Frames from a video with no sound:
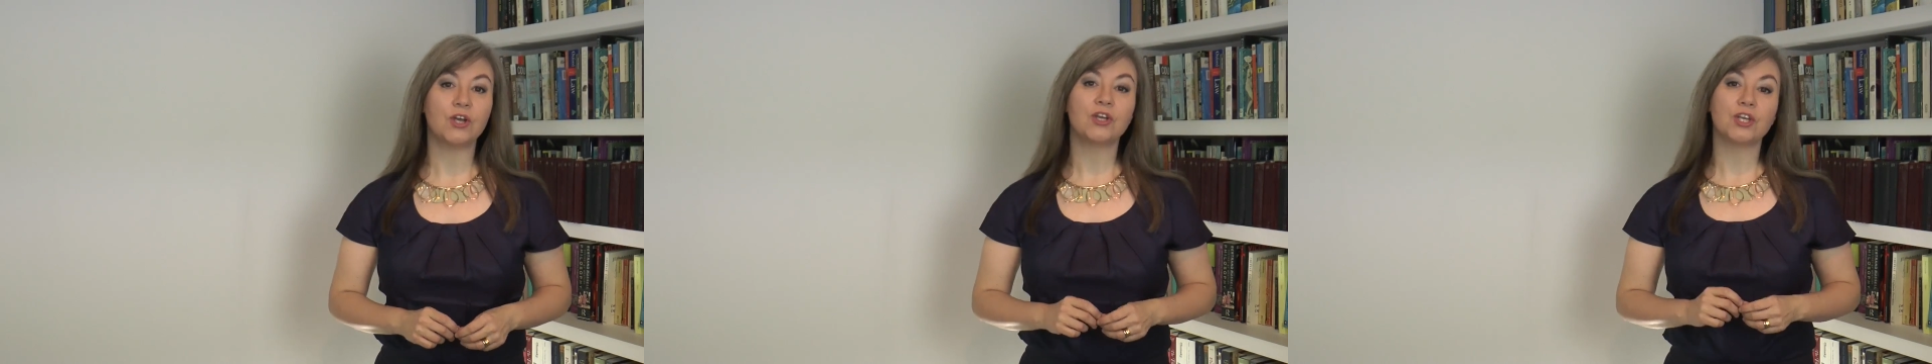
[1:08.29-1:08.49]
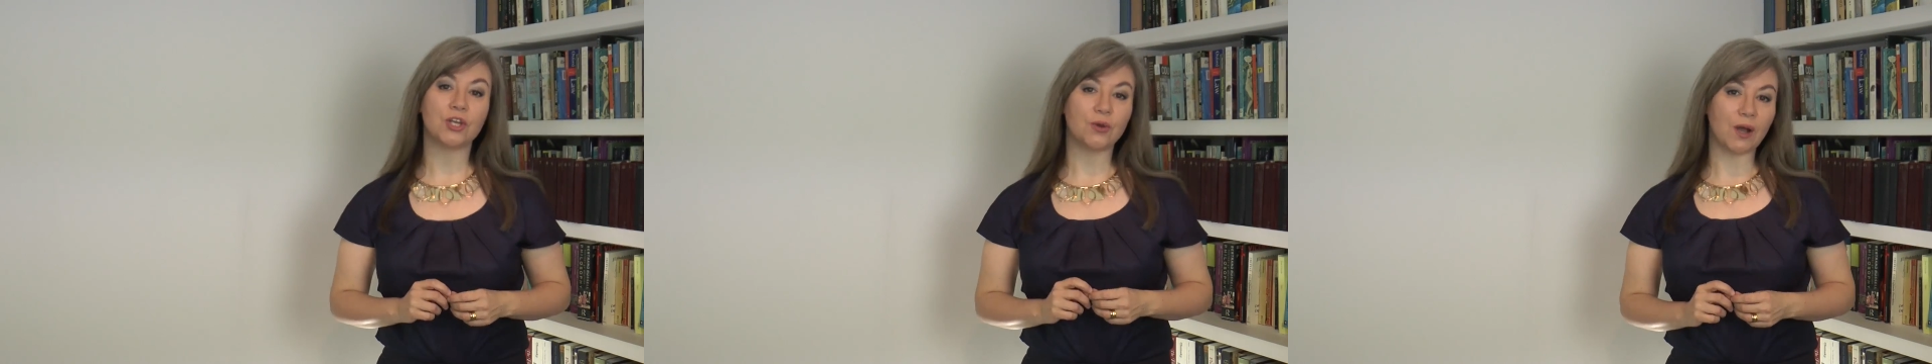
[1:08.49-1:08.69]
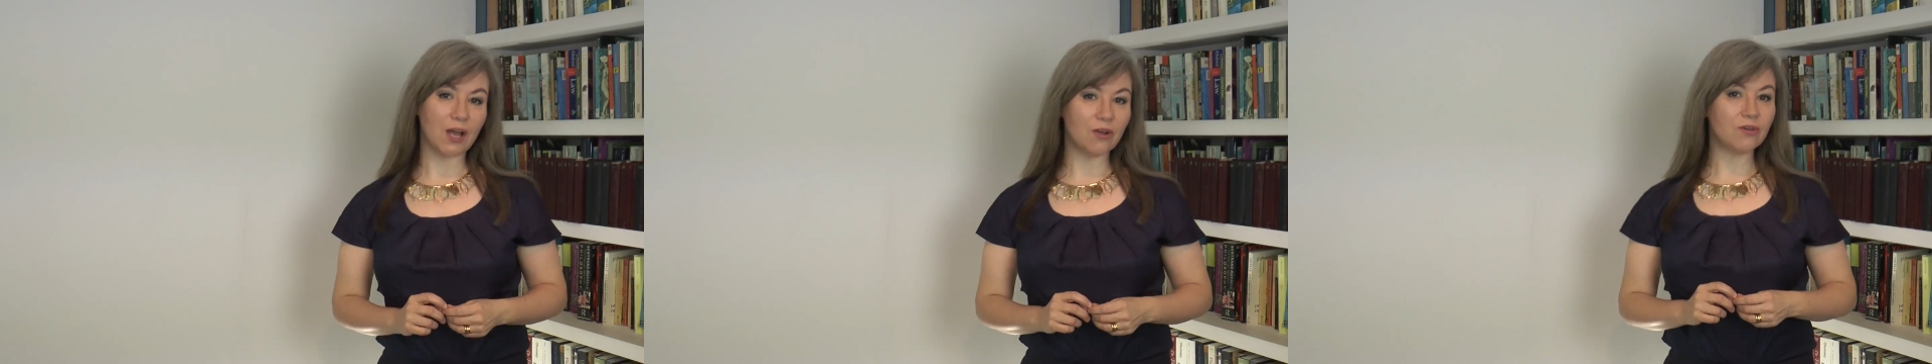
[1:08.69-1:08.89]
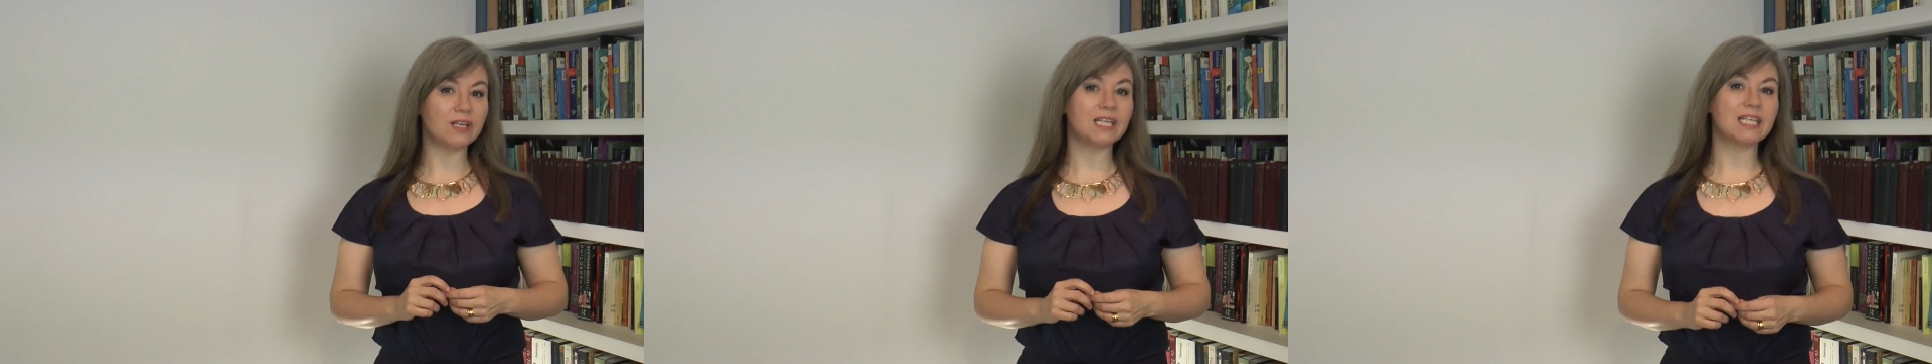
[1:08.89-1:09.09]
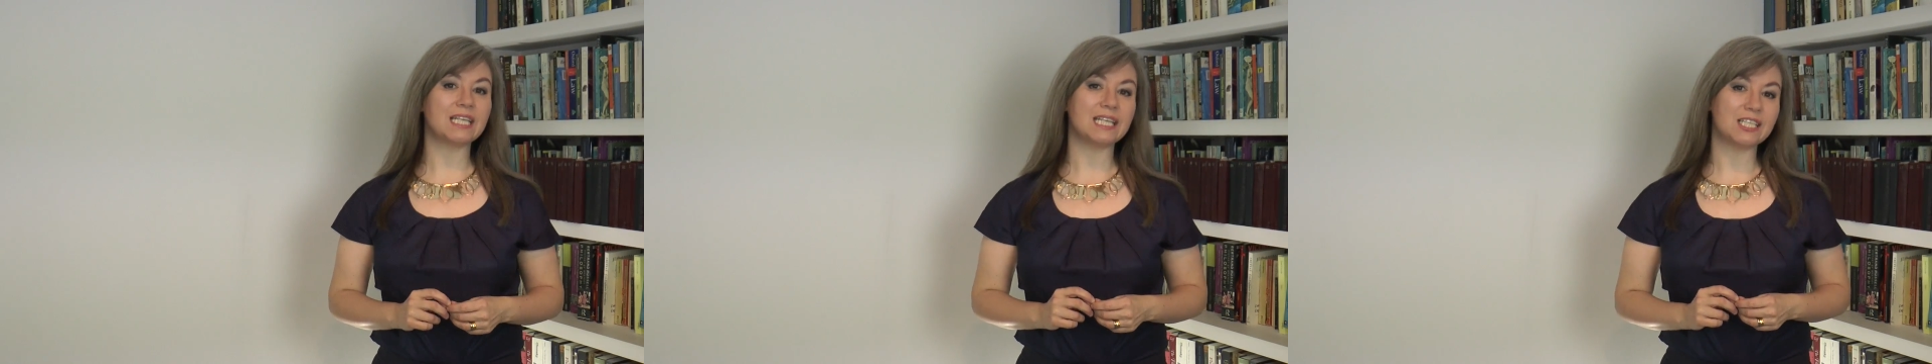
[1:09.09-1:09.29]
You
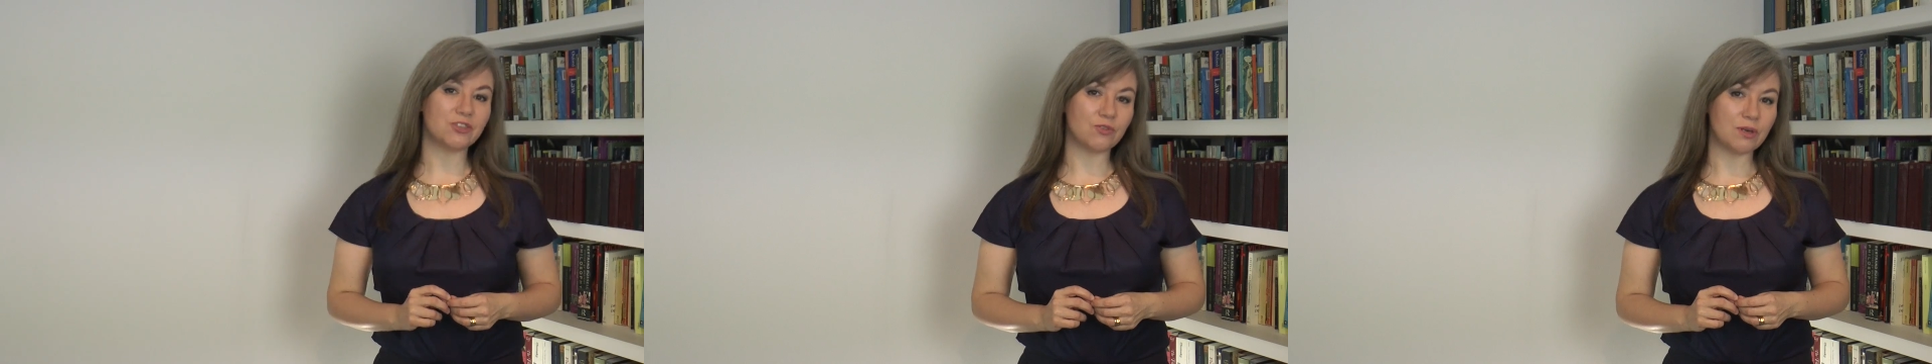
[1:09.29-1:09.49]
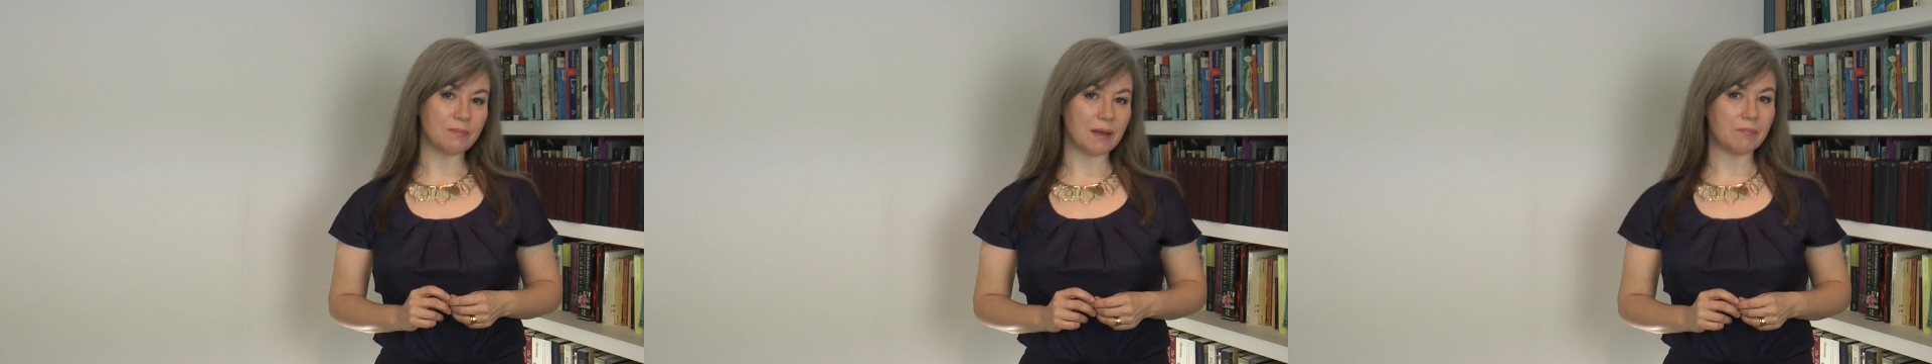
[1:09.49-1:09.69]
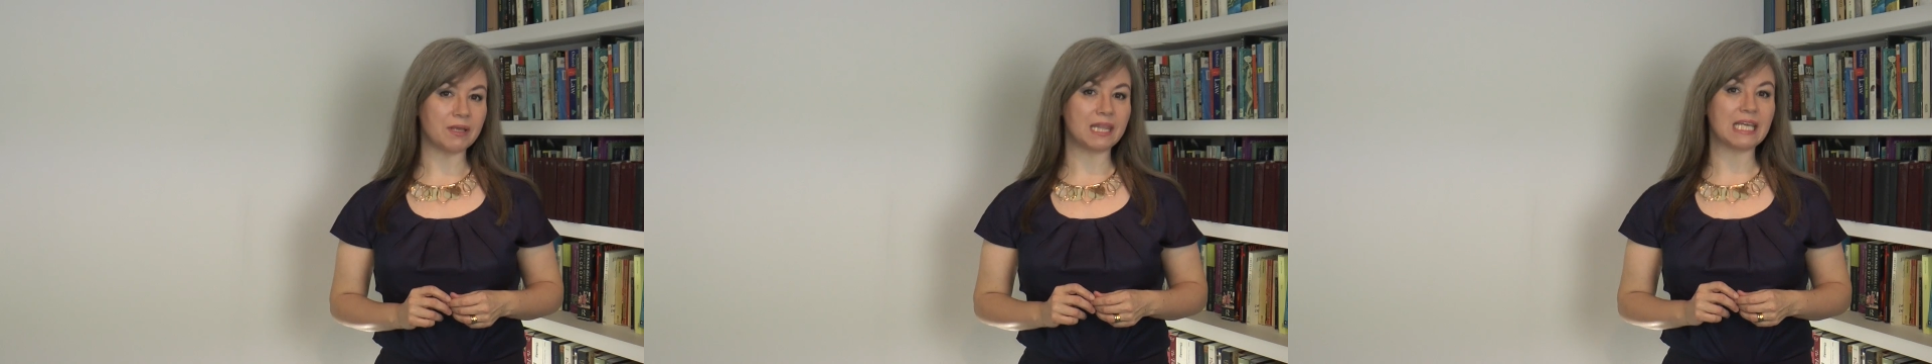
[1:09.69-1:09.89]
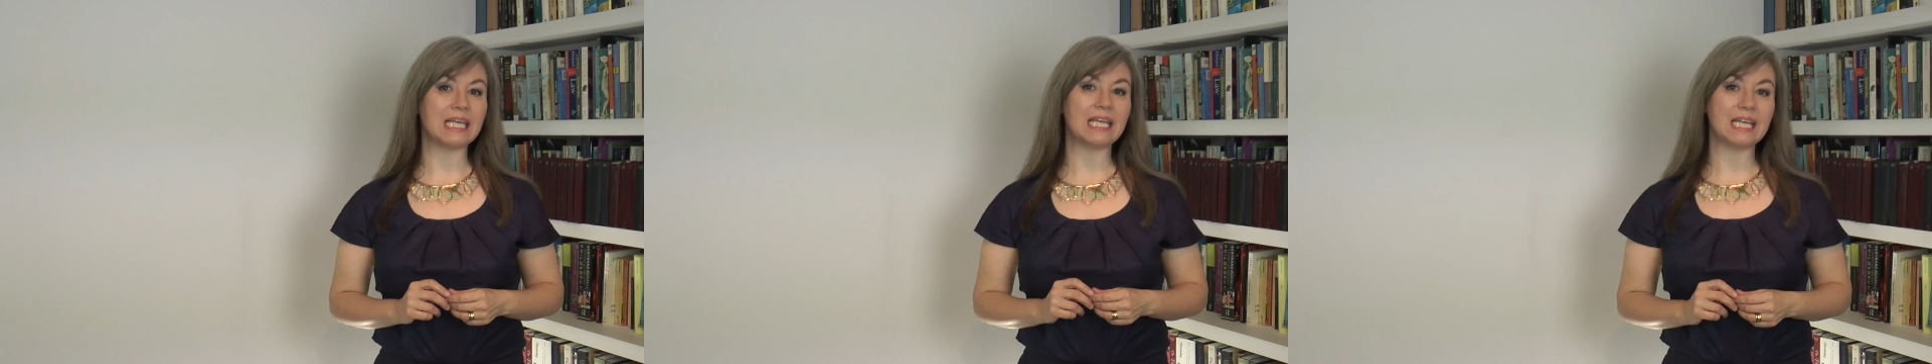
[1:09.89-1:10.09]
only need to remember the